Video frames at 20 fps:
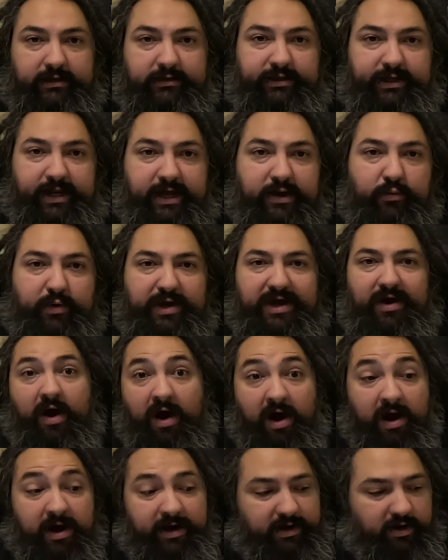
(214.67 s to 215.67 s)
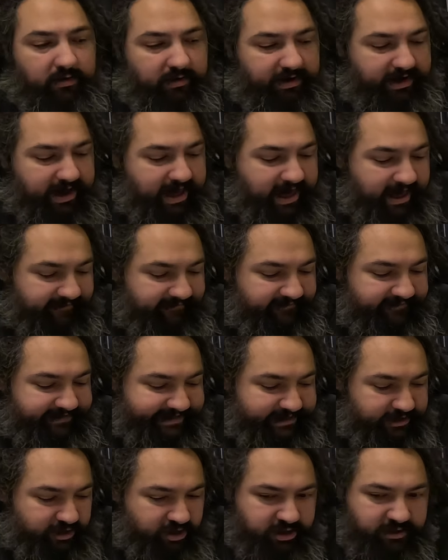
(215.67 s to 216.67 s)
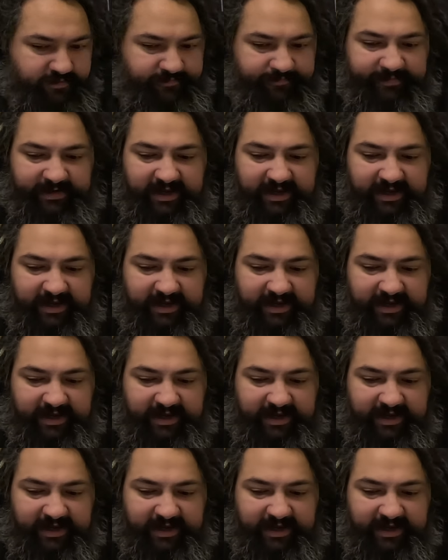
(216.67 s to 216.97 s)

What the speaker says: Today we are going to have dinner